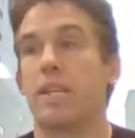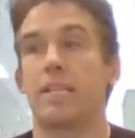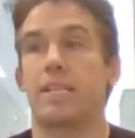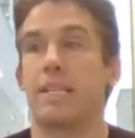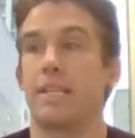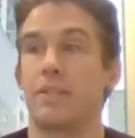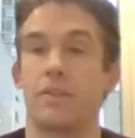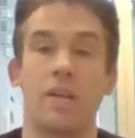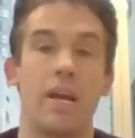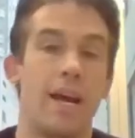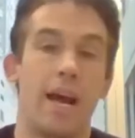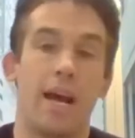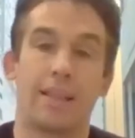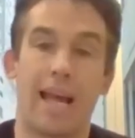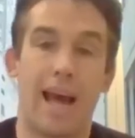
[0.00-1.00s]
This is
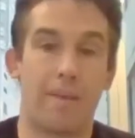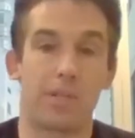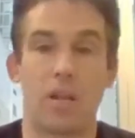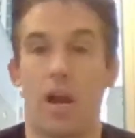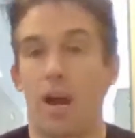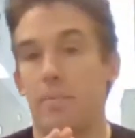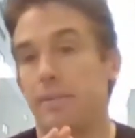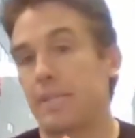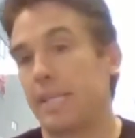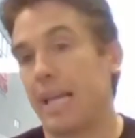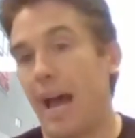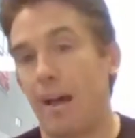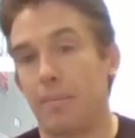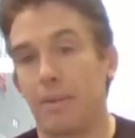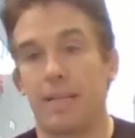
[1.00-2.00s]
laptops,
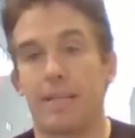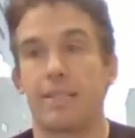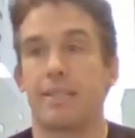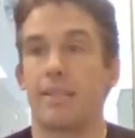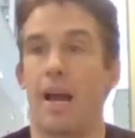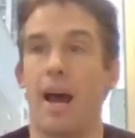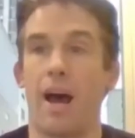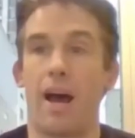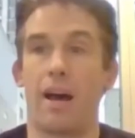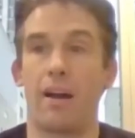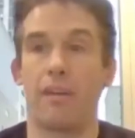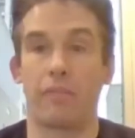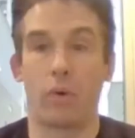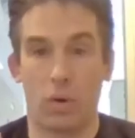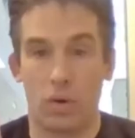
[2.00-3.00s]
tablets,
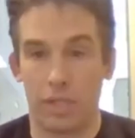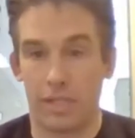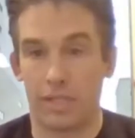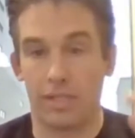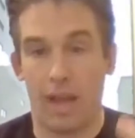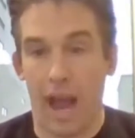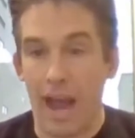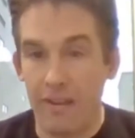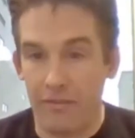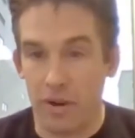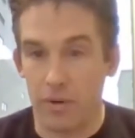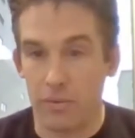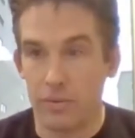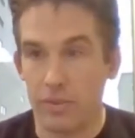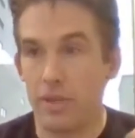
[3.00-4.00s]
of course,
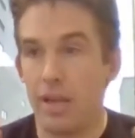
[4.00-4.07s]
iPhones.